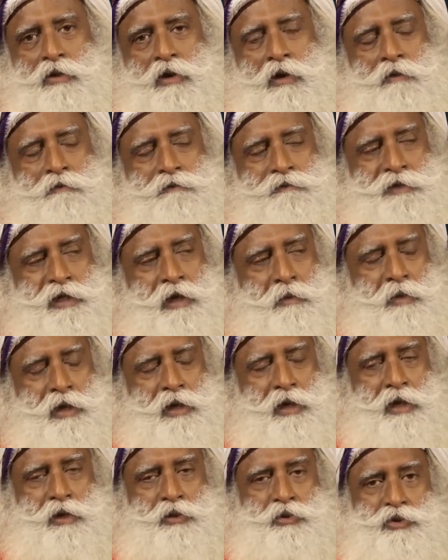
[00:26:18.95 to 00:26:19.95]
of
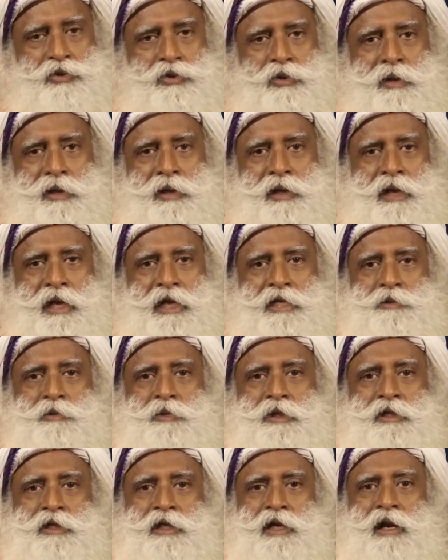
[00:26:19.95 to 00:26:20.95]
Tamil Nadu soil has
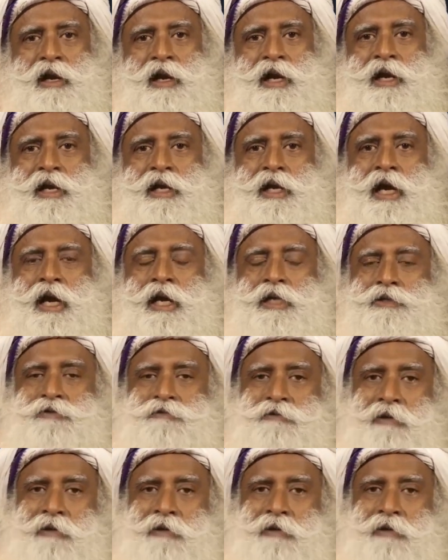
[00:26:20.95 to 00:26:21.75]
been declared as